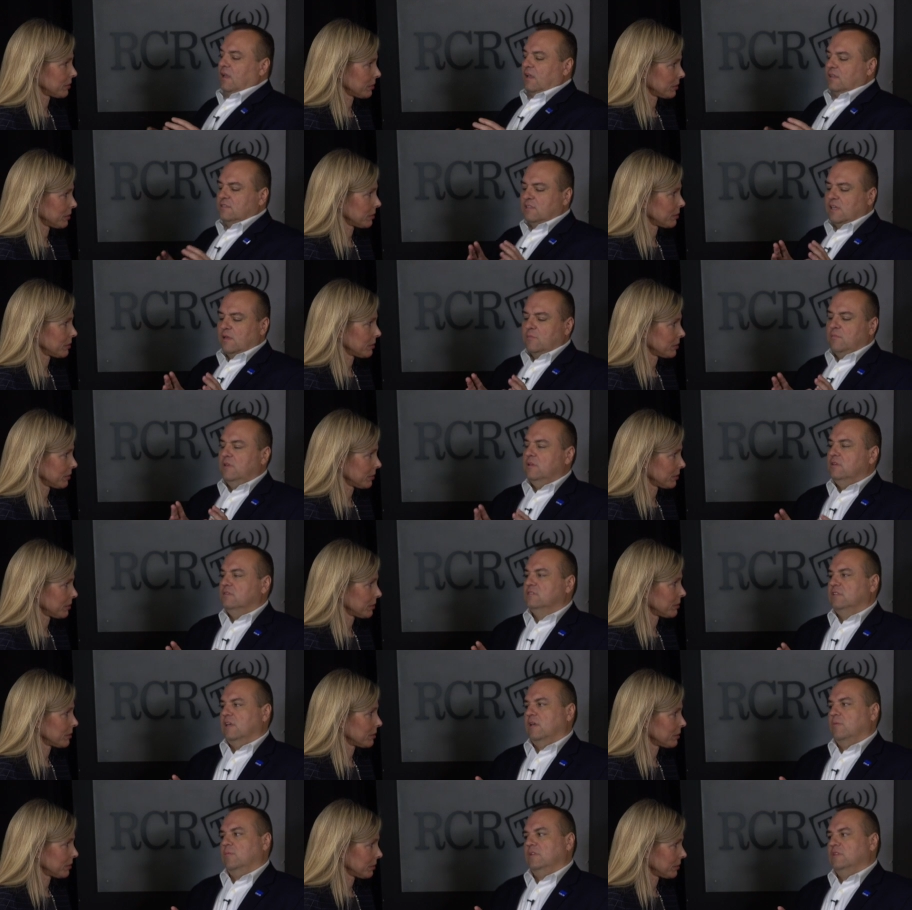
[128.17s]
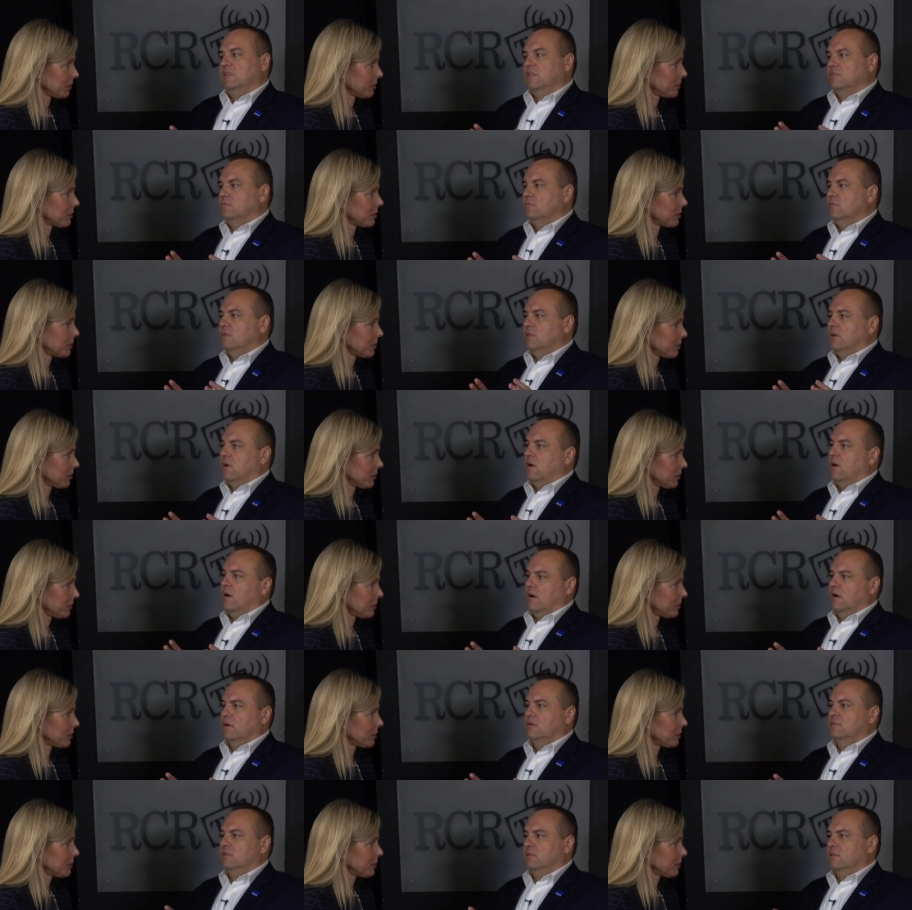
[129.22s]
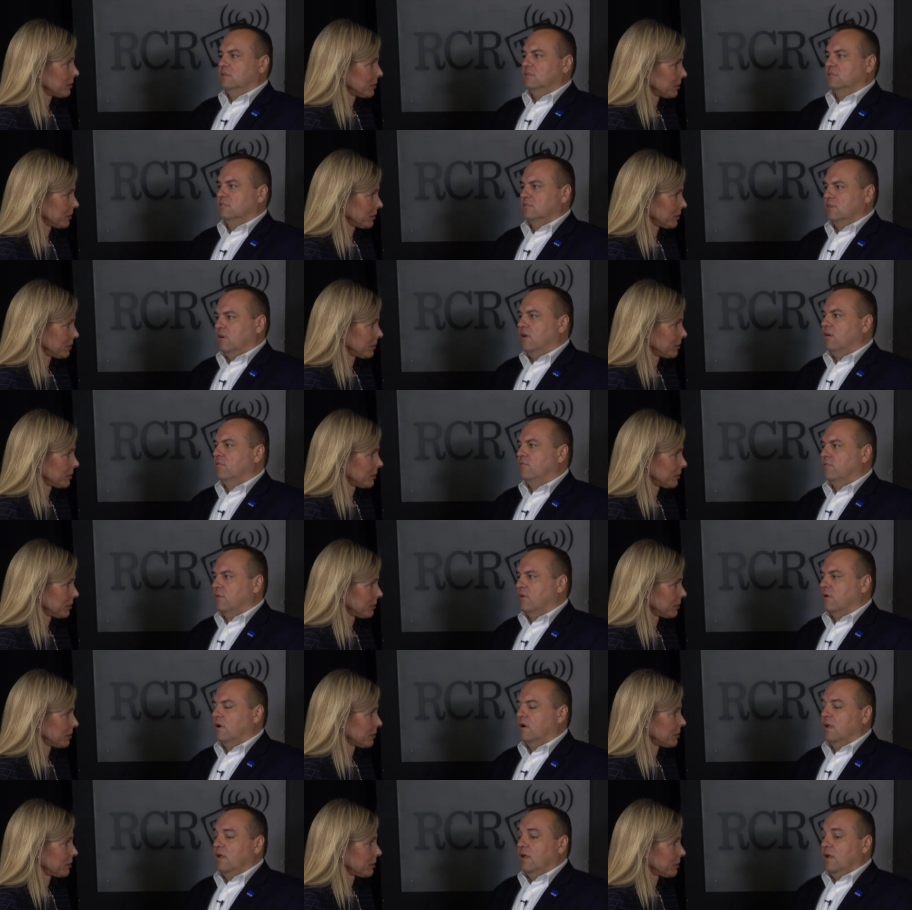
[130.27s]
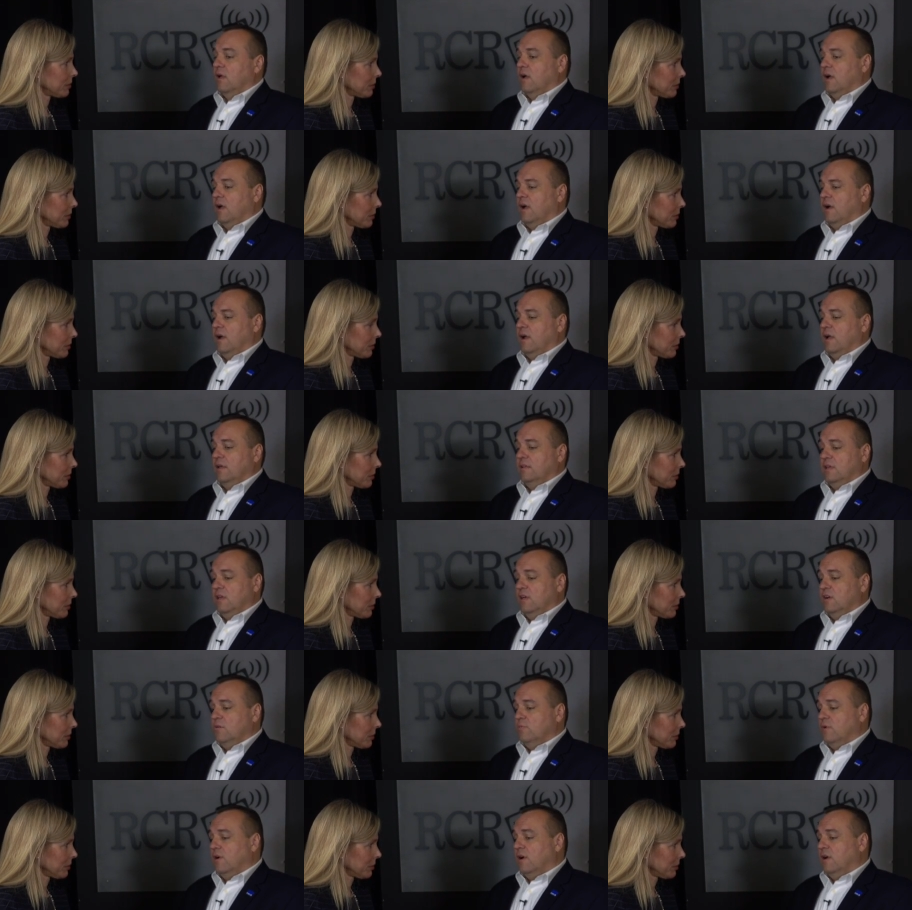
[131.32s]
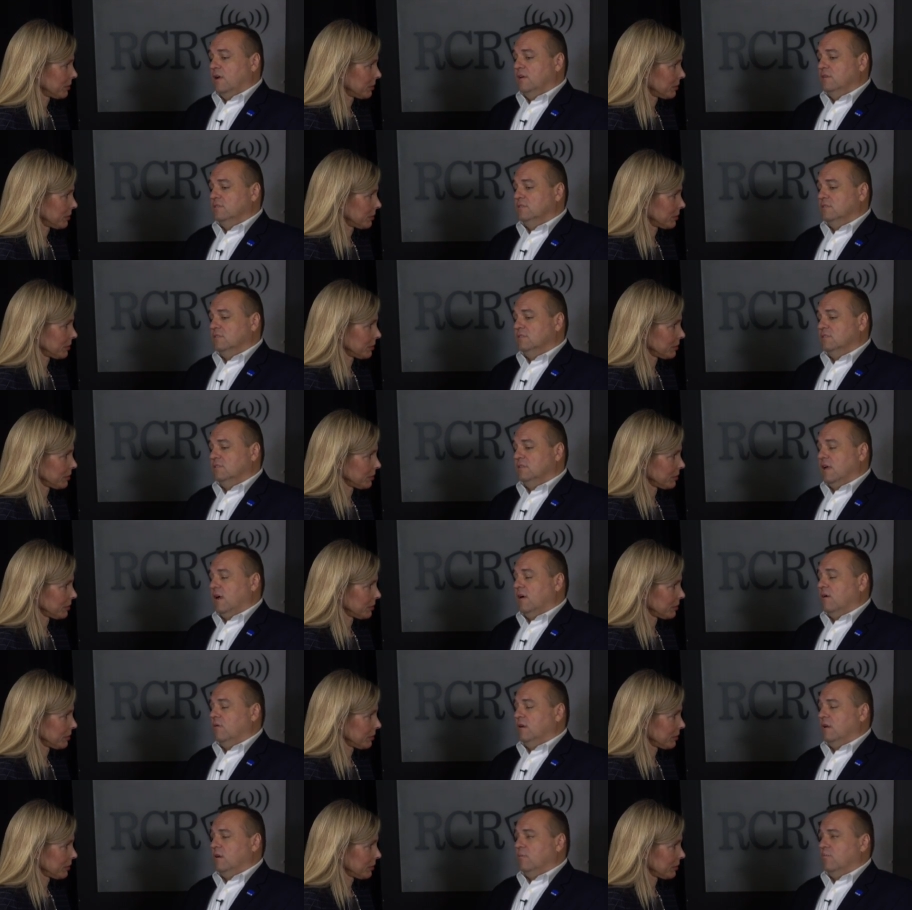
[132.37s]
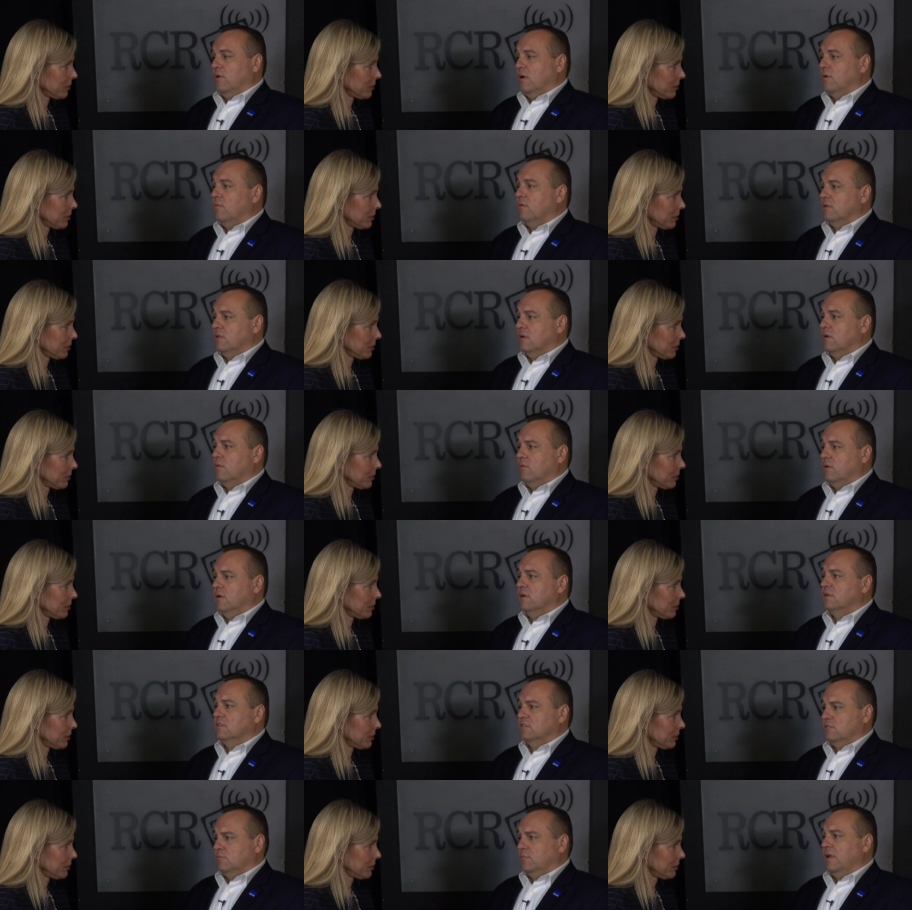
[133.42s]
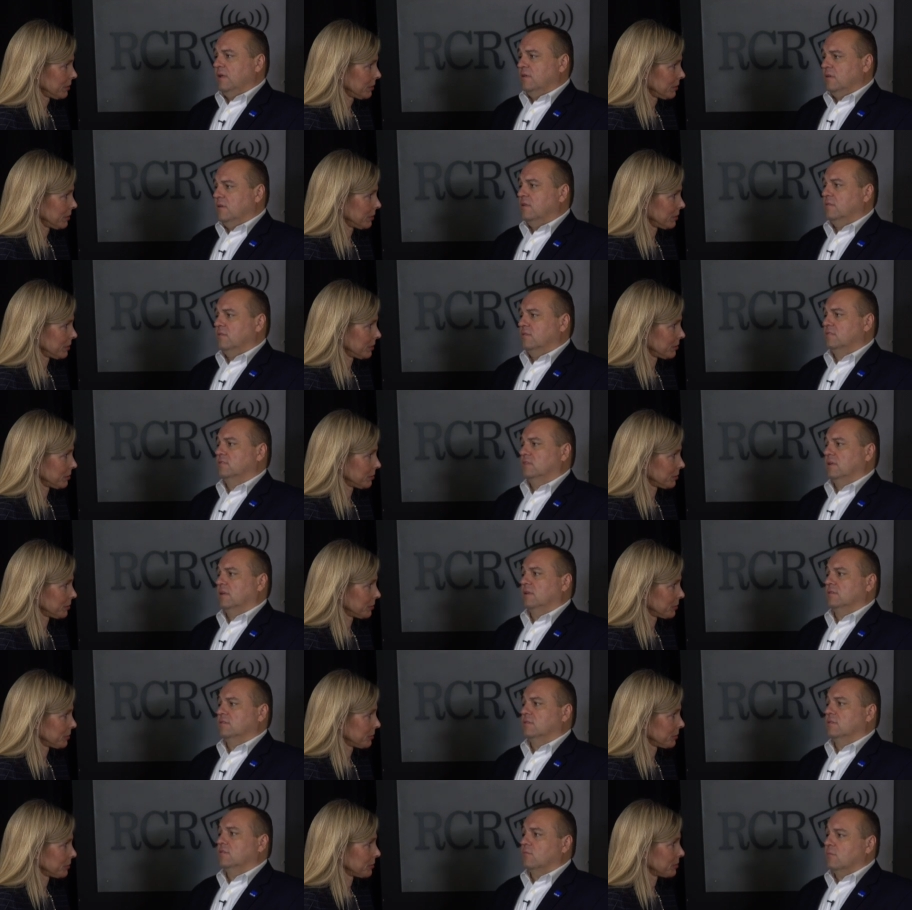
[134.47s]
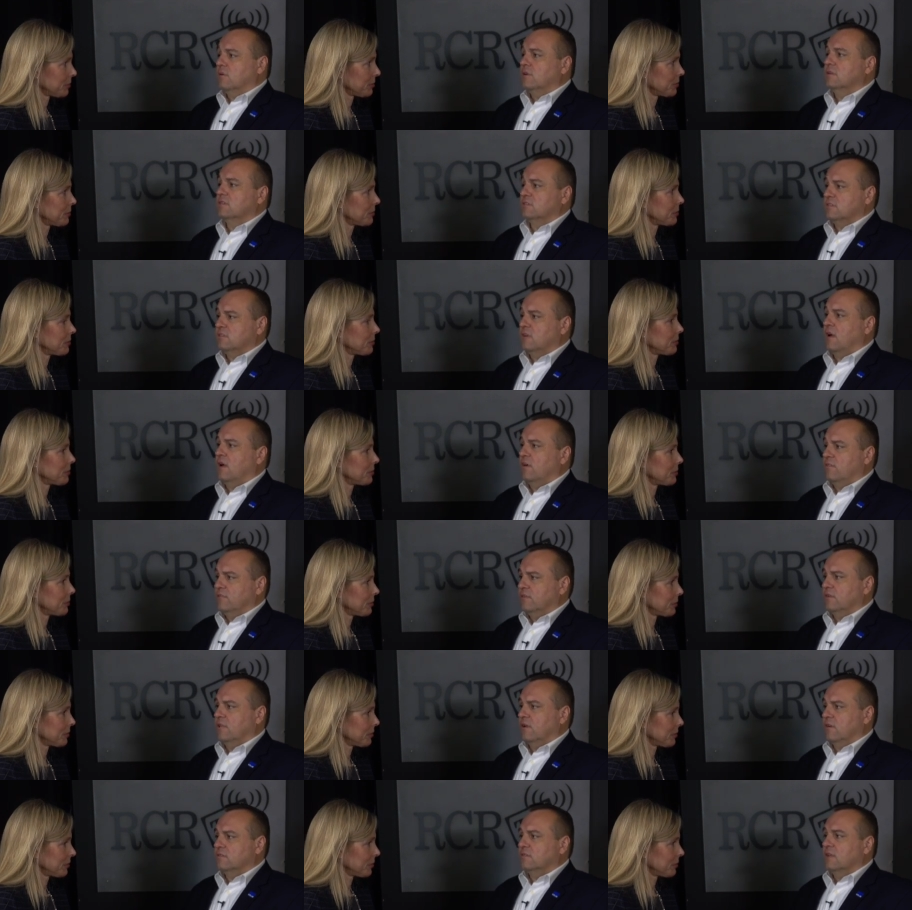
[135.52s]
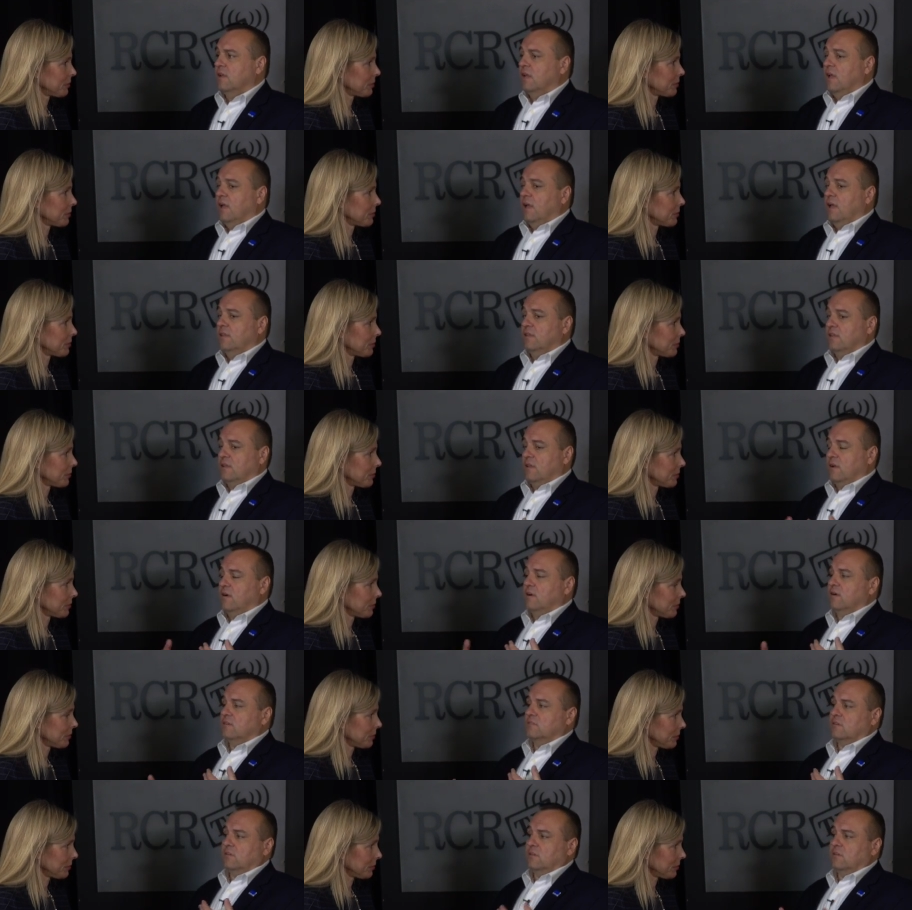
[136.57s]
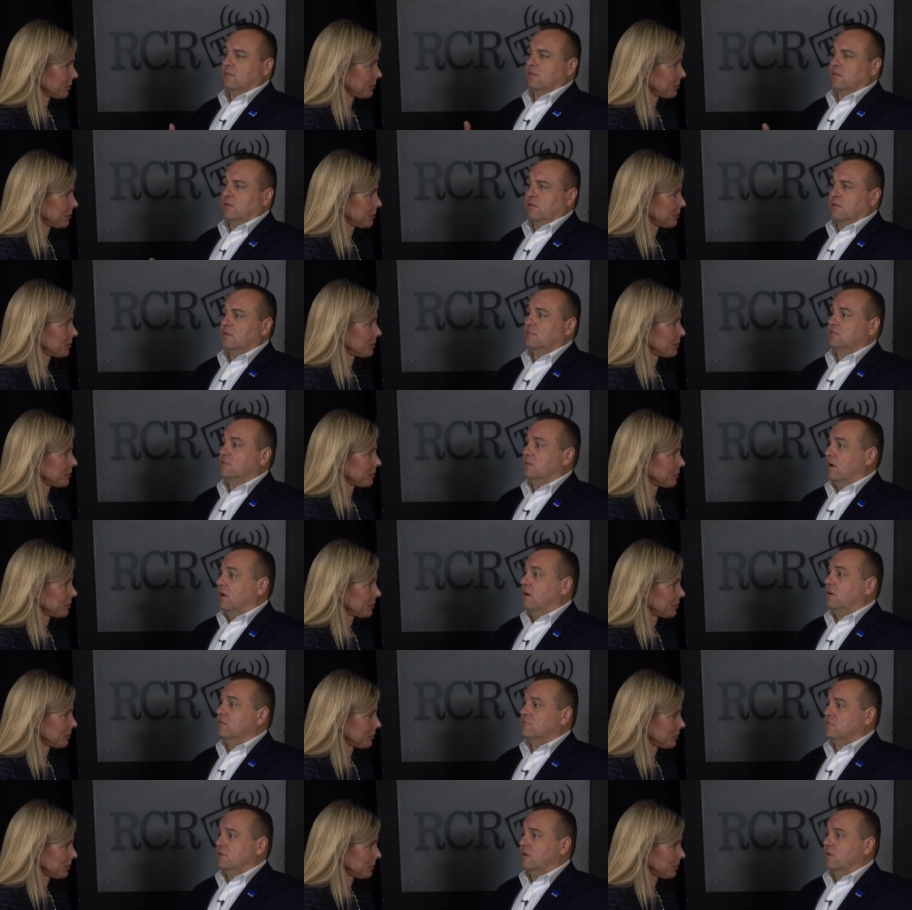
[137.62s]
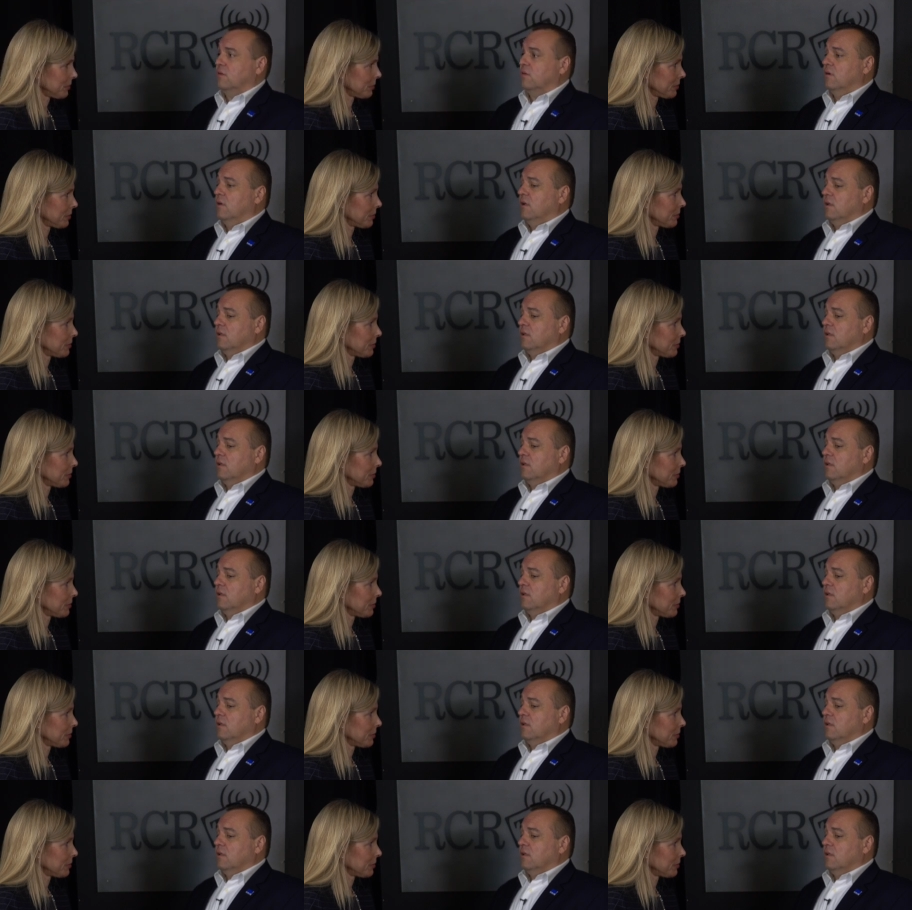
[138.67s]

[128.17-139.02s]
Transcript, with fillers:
Speaker 1: It's that middle segment that's really hard to, to solve for. Uh, and the enterprise is now at a point where they're willing to spend on those things and they're willing to solve for those. And the carriers are lo looking to also,